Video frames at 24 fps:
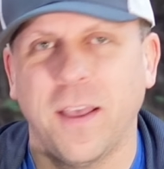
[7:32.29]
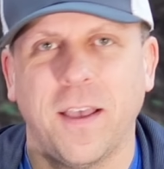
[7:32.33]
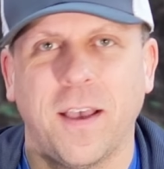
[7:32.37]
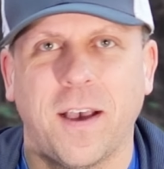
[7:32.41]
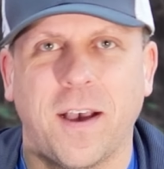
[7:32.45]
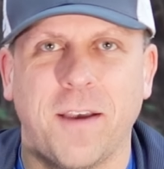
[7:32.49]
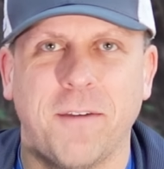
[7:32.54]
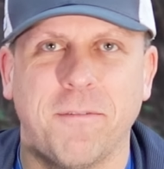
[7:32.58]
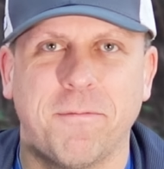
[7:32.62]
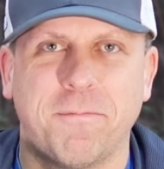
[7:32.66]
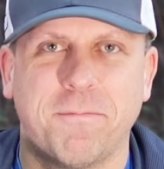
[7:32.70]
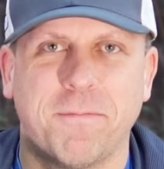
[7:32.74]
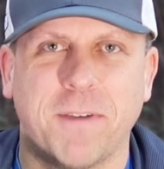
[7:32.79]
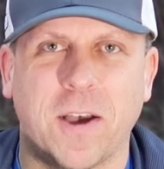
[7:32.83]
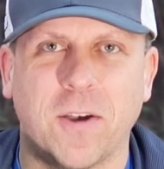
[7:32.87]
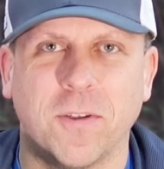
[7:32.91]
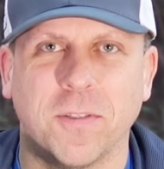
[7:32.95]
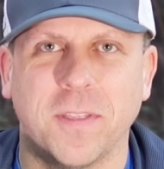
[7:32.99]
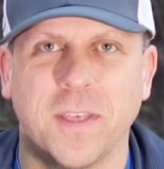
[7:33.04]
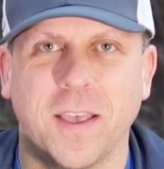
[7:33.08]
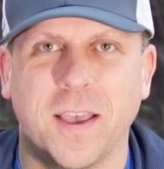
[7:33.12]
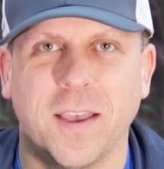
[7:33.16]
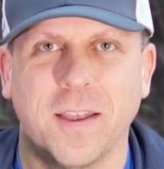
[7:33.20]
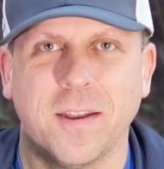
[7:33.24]
I've
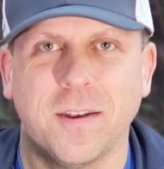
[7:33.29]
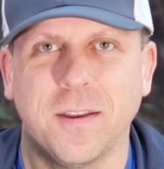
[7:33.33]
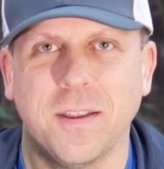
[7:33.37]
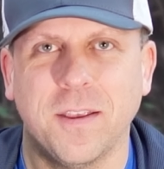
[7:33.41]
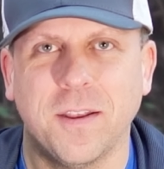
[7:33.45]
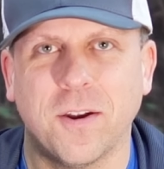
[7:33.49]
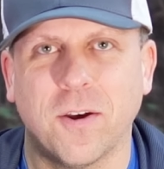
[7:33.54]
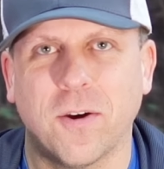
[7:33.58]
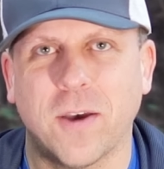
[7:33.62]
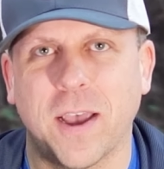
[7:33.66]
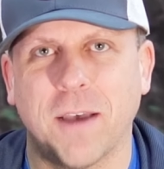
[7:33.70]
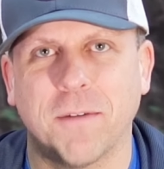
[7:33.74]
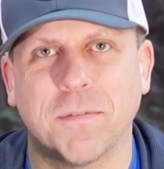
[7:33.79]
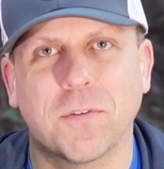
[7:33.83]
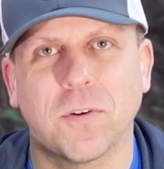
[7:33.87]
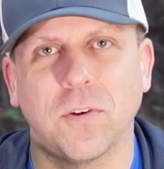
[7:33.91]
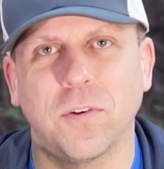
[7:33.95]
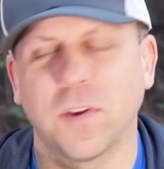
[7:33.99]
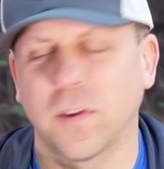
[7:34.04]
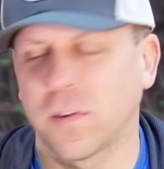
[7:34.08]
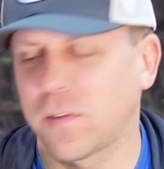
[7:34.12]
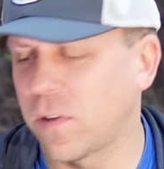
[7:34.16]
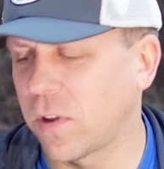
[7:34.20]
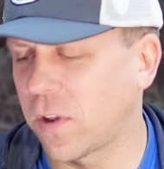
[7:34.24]
found that, you know, after
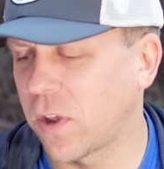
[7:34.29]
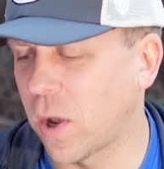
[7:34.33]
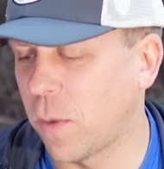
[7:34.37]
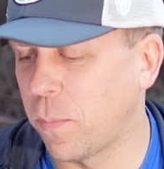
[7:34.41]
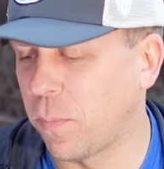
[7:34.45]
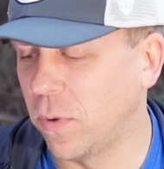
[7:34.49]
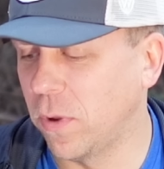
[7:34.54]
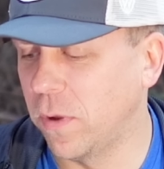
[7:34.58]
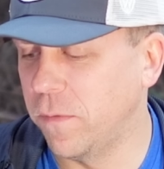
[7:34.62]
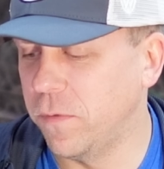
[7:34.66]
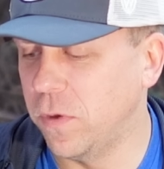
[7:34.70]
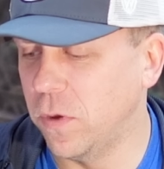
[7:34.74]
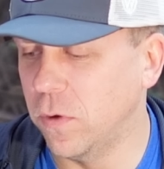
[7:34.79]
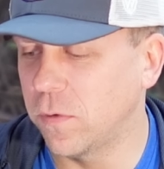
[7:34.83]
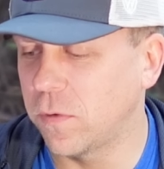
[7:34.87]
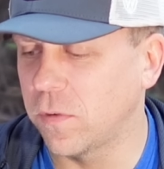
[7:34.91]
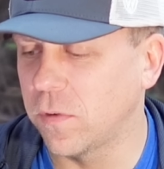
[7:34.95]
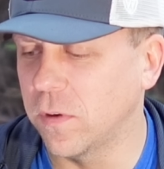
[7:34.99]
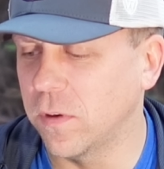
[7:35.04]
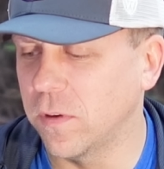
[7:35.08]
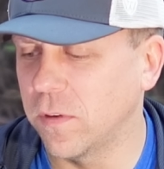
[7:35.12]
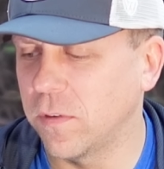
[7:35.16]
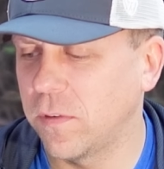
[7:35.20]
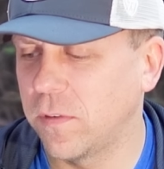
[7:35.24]
just a couple of
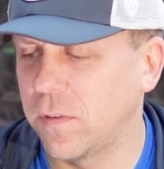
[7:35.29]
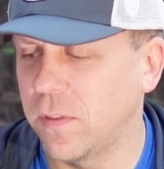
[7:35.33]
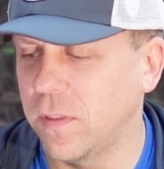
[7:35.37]
uses,